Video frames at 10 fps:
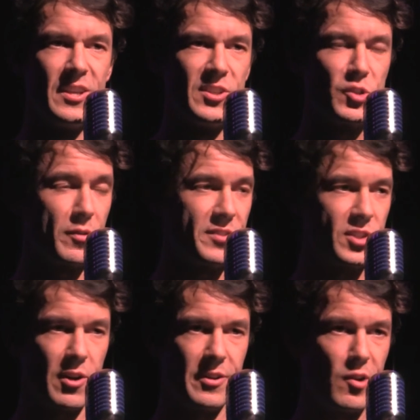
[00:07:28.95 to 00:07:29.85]
sort of
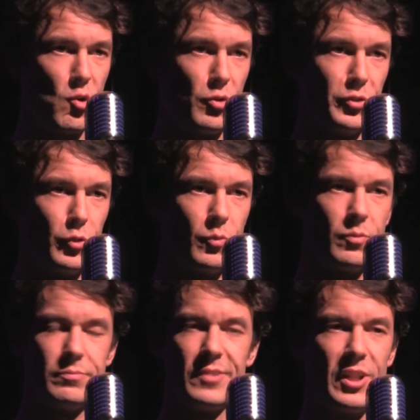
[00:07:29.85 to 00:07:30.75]
started a whole new
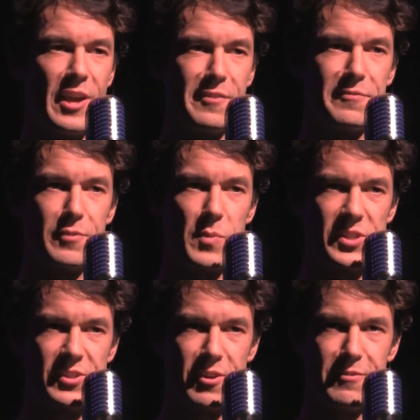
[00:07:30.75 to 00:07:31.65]
life for
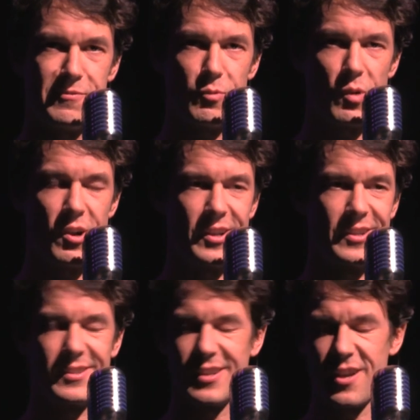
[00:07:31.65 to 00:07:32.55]
myself, where I
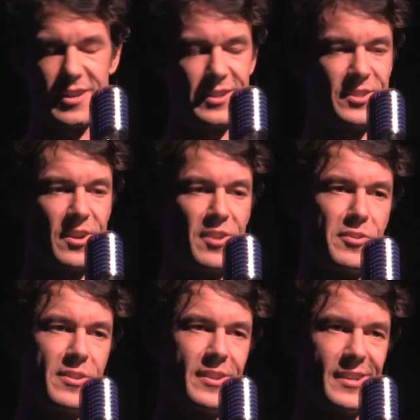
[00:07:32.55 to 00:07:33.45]
got into other
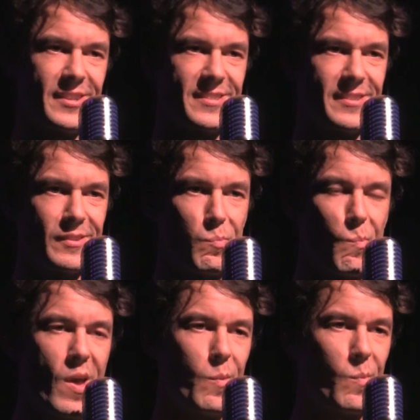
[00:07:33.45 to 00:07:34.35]
things and
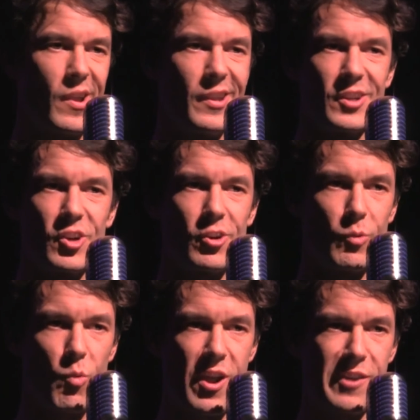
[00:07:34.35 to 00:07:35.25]
met my current
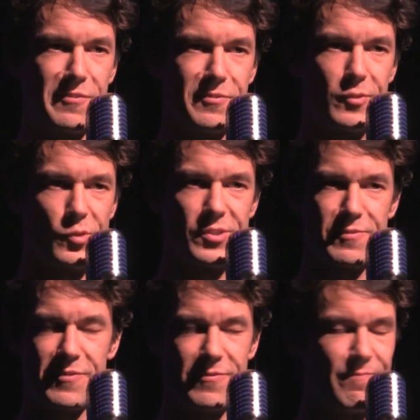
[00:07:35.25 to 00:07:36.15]
wife,
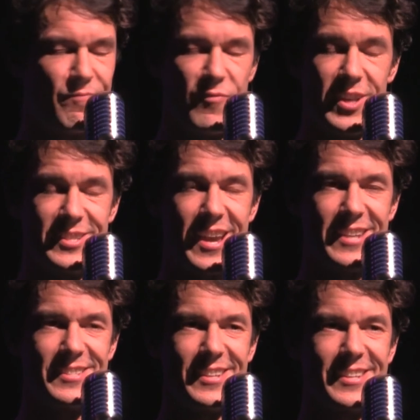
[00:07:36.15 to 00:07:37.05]
who's
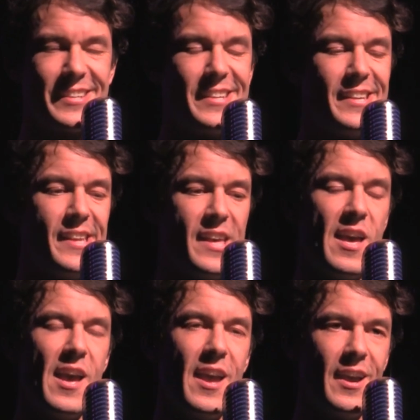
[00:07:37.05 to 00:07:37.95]
fantastic.
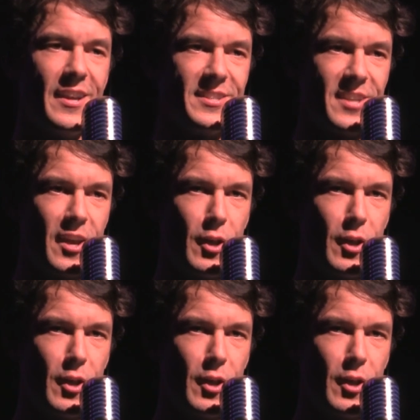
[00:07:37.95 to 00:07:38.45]
And